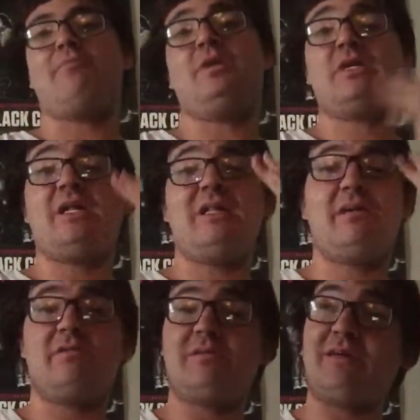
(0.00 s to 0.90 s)
I'm
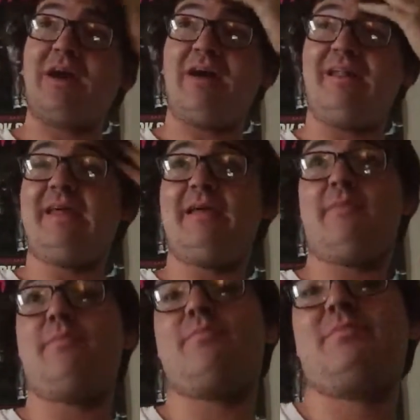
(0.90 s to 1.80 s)
gonna call
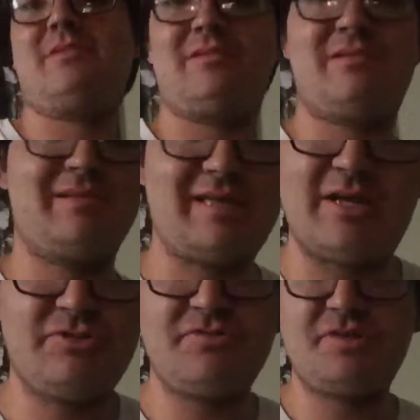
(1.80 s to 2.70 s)
him
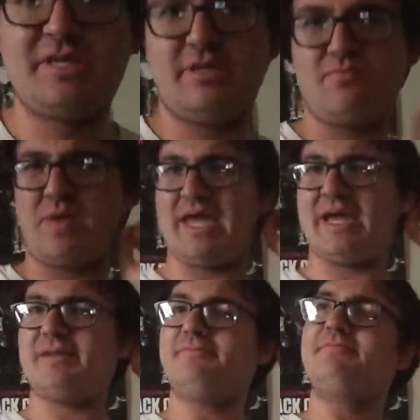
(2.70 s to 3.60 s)
Country
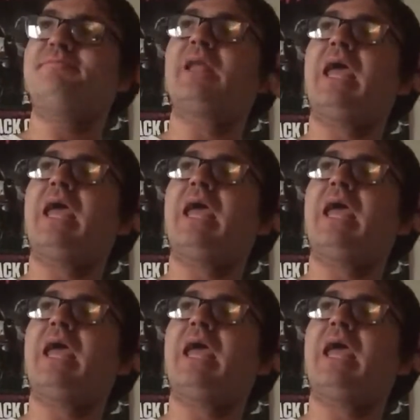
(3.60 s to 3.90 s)
Man.